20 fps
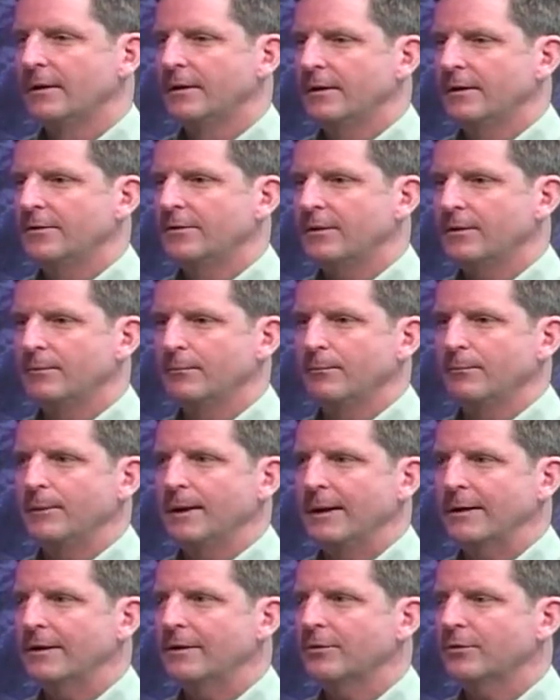So
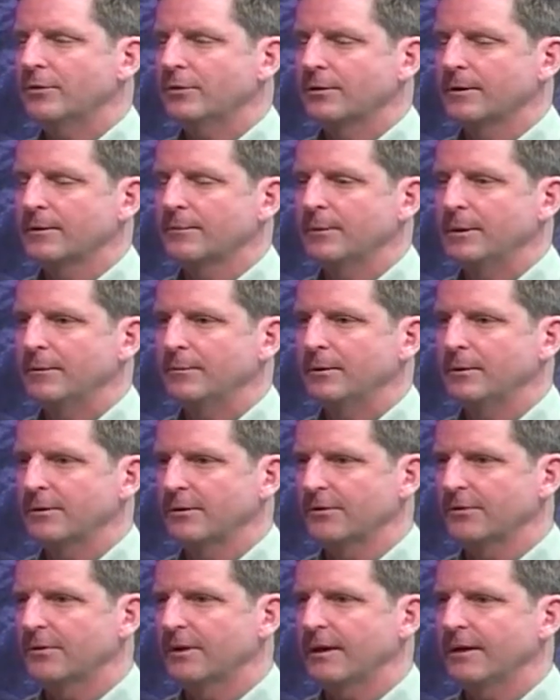making sure that people are
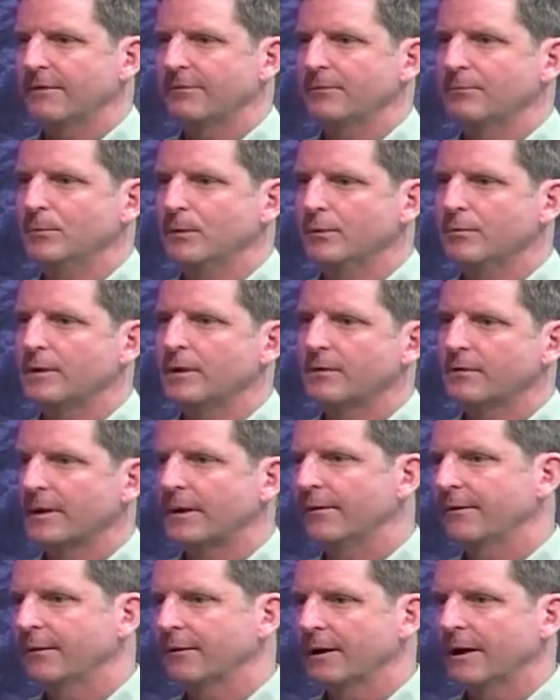safe moving
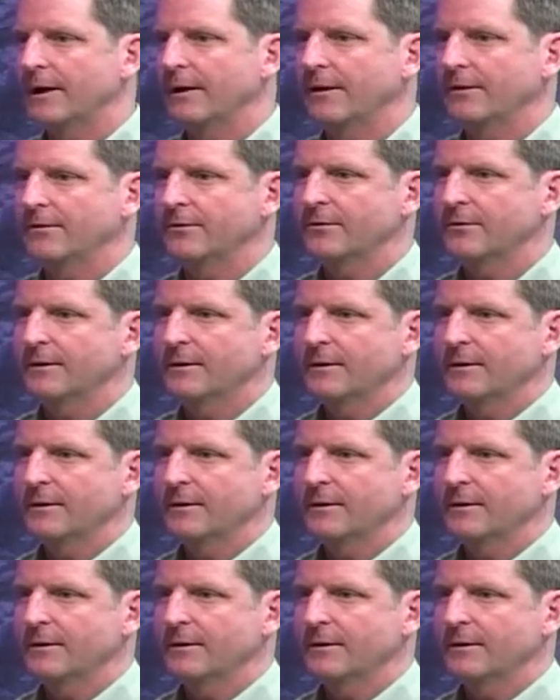around their house